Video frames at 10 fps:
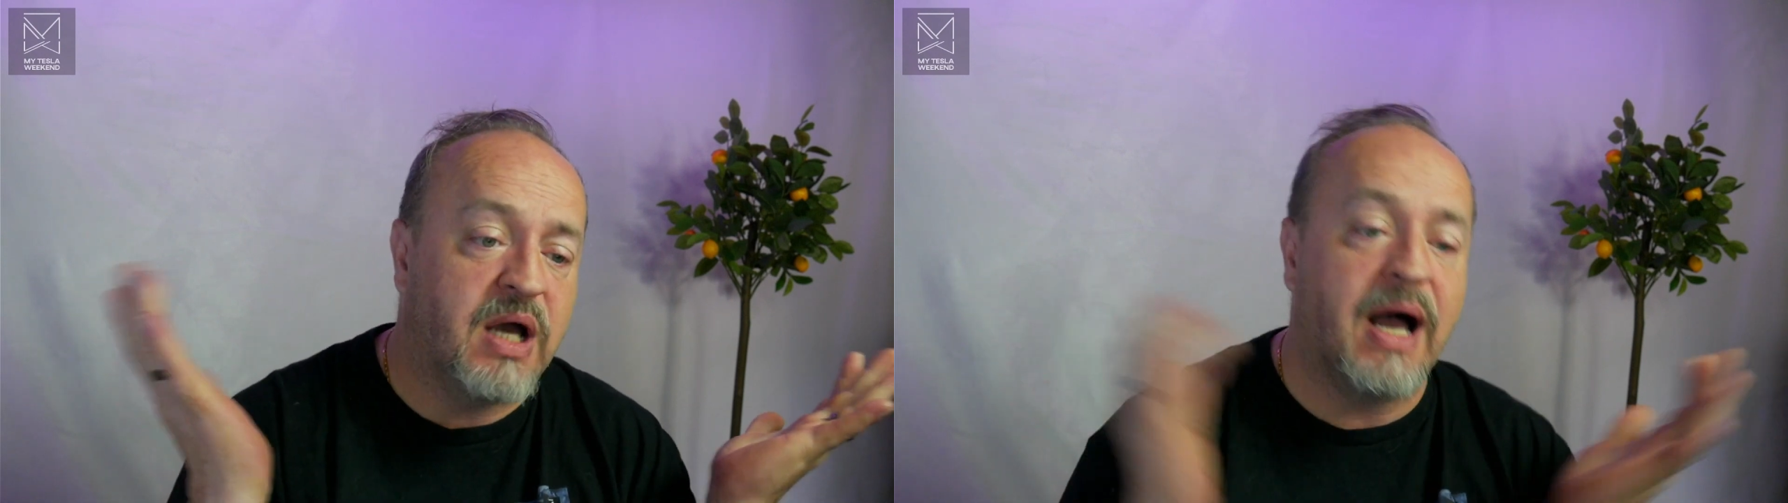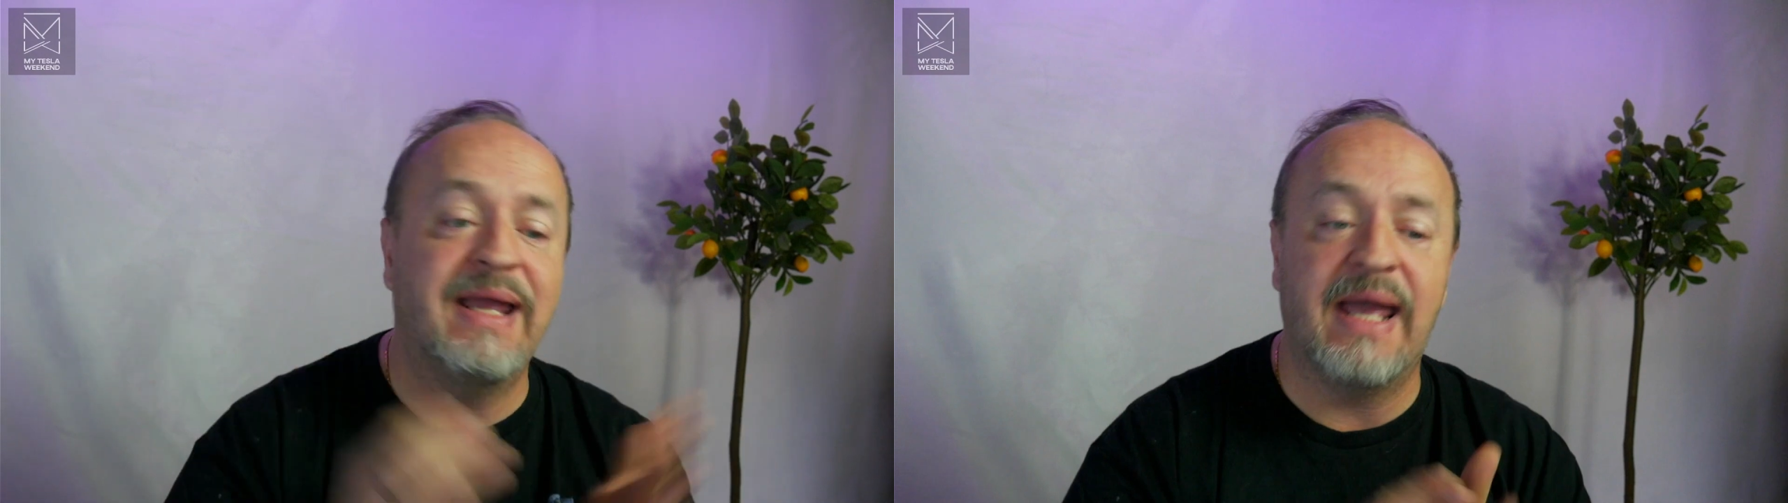
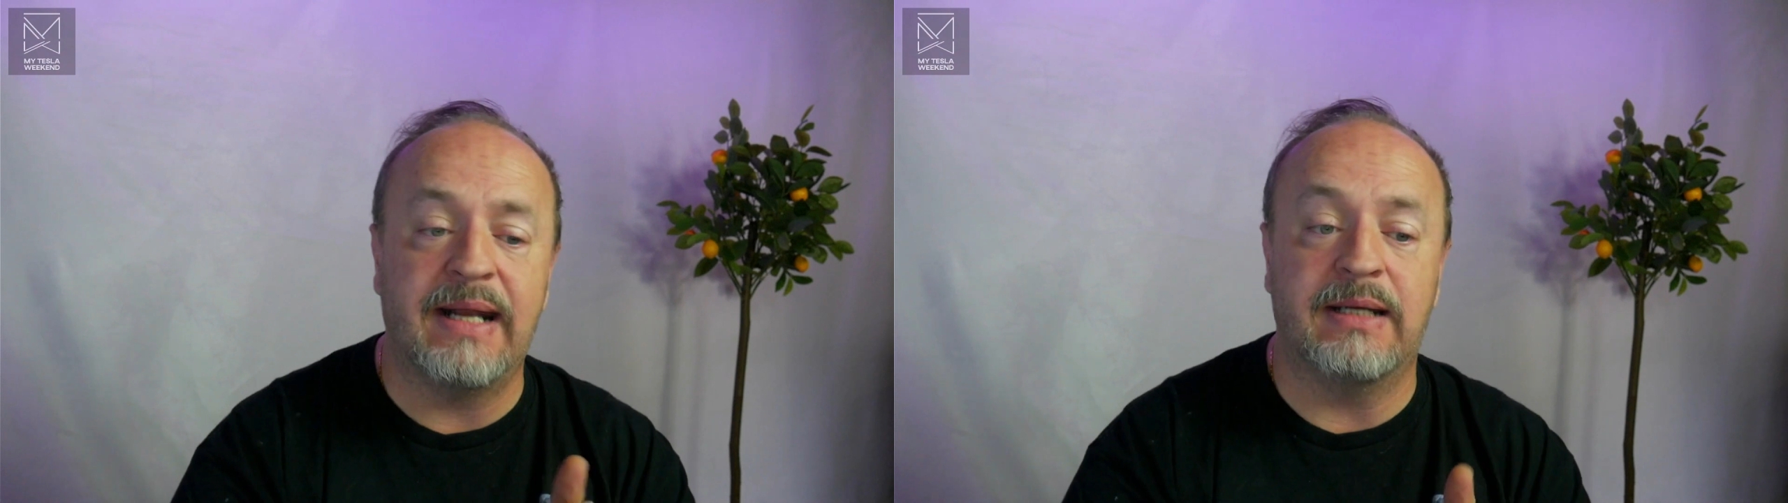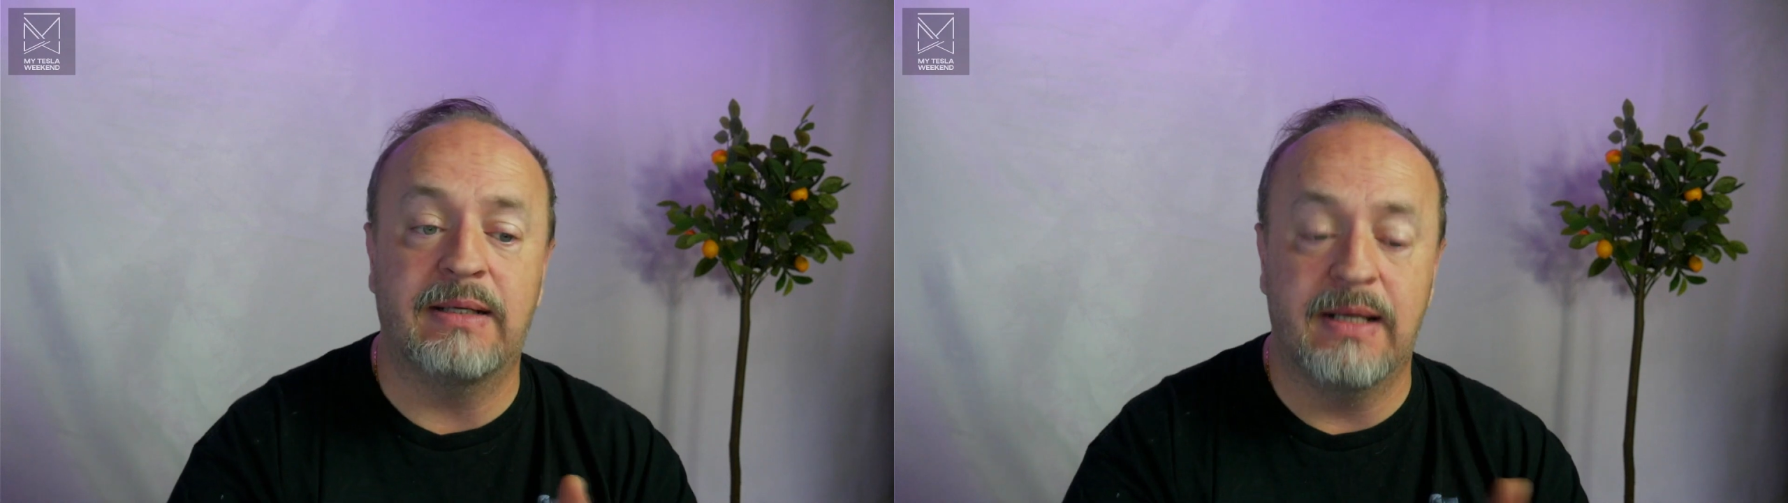I get
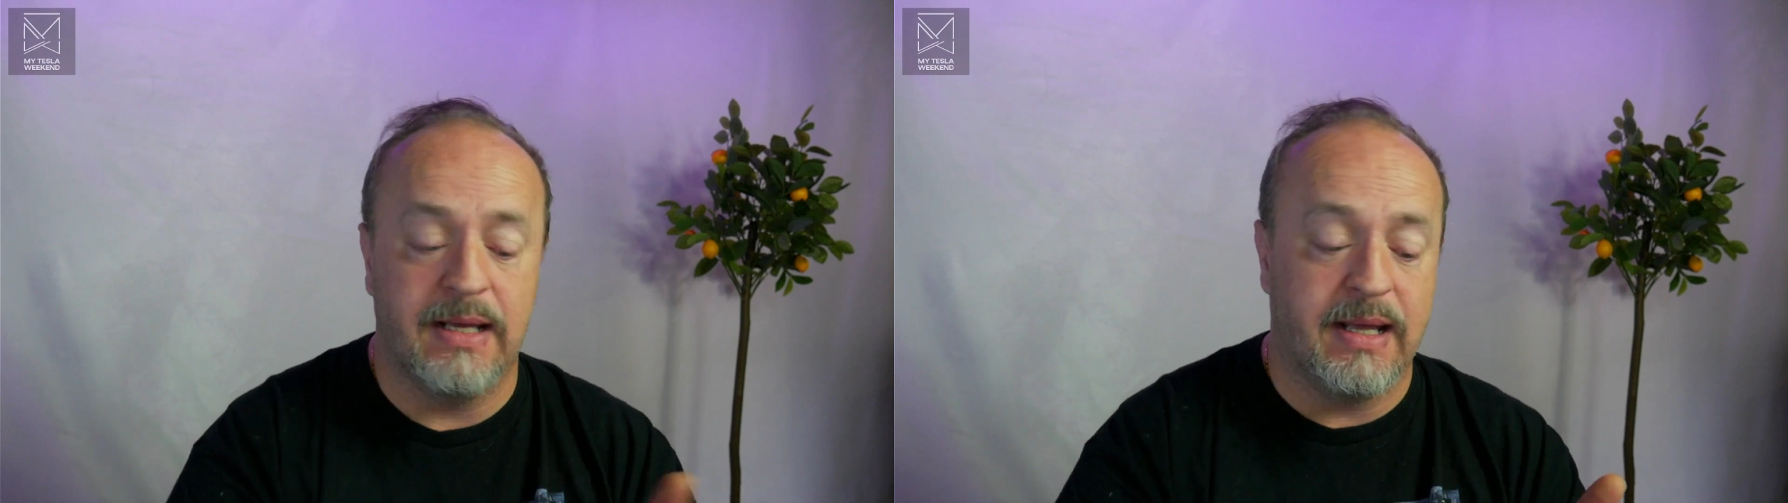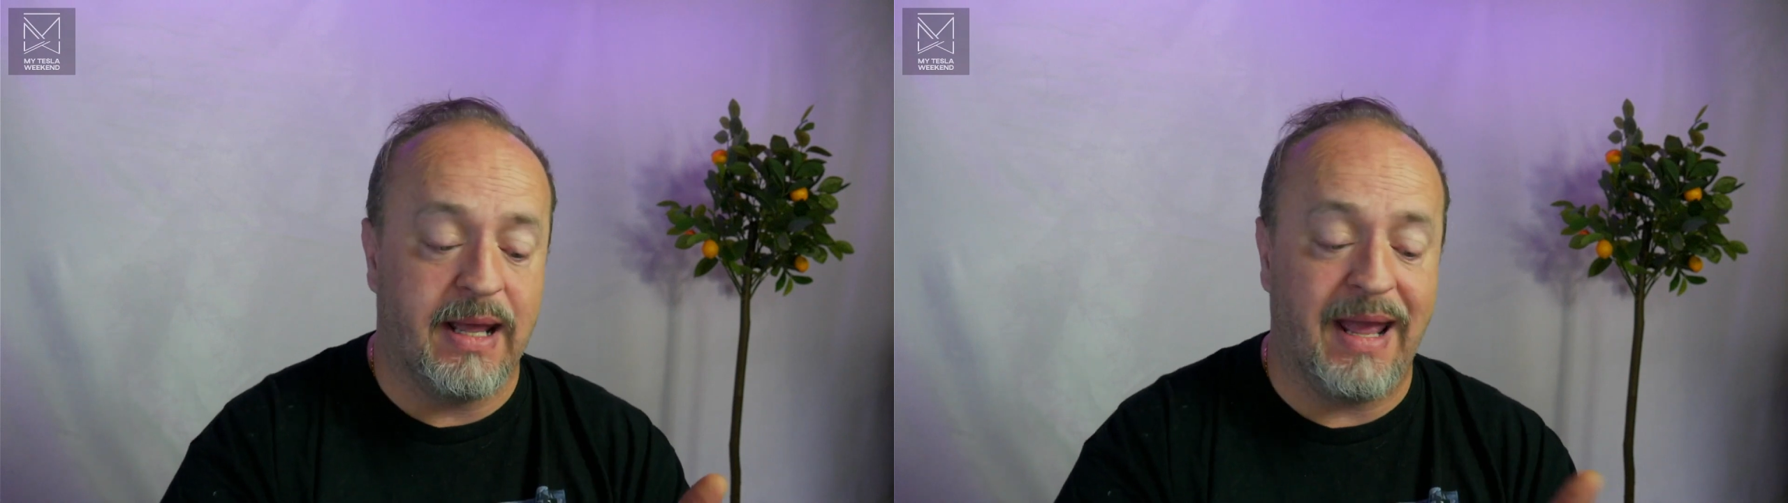it.
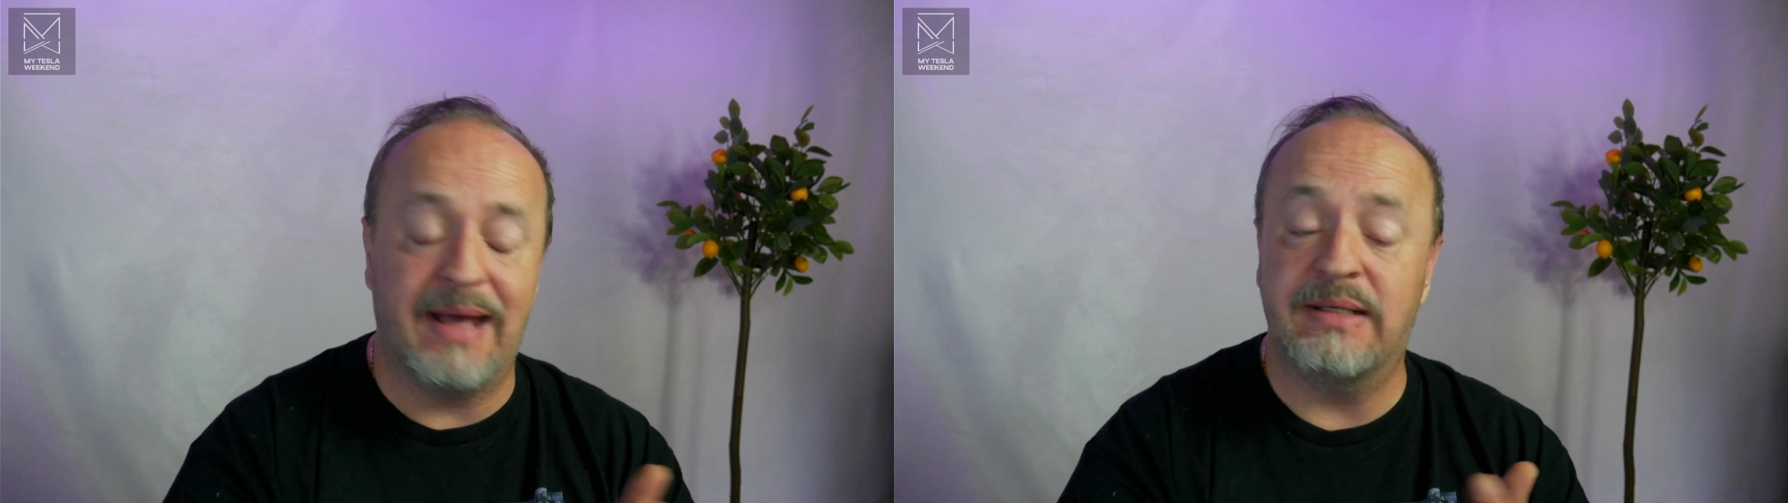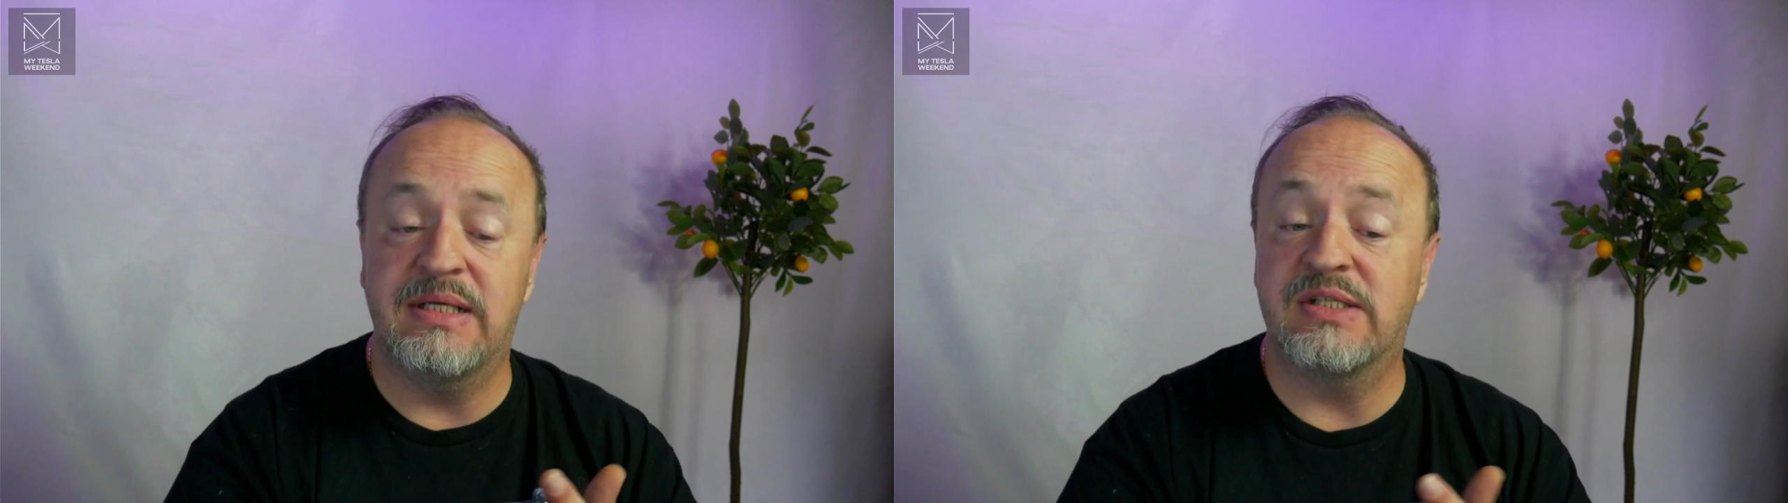
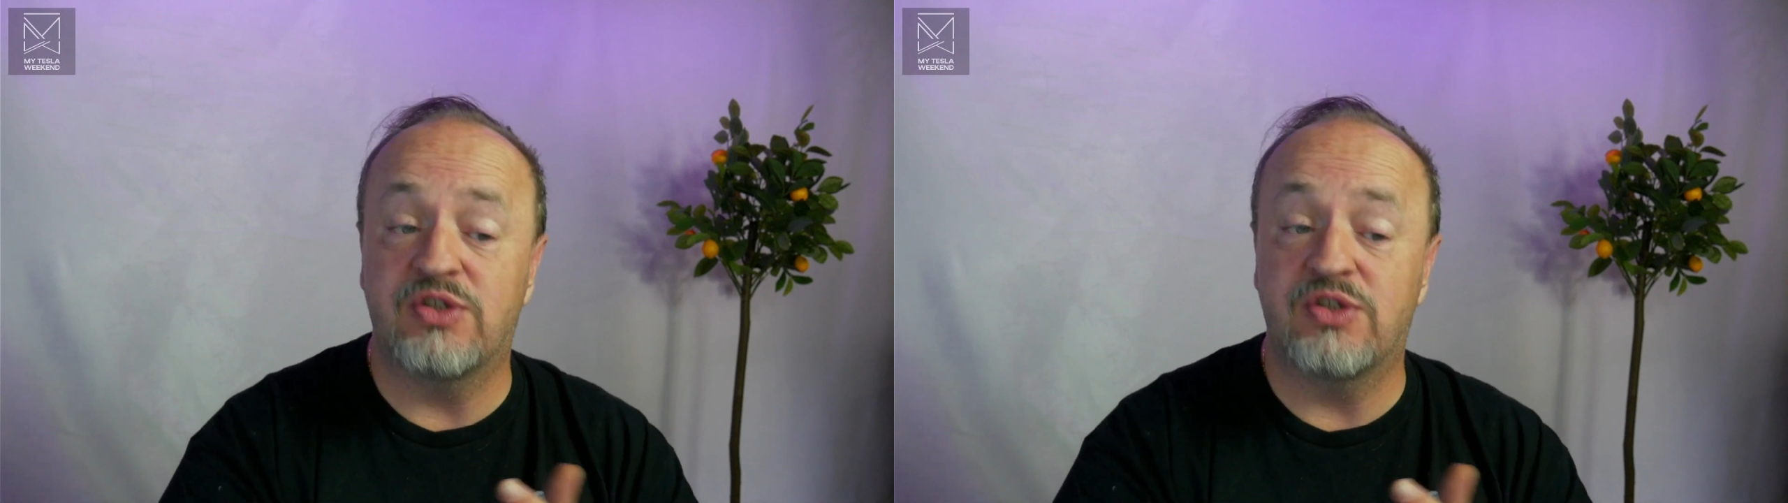And his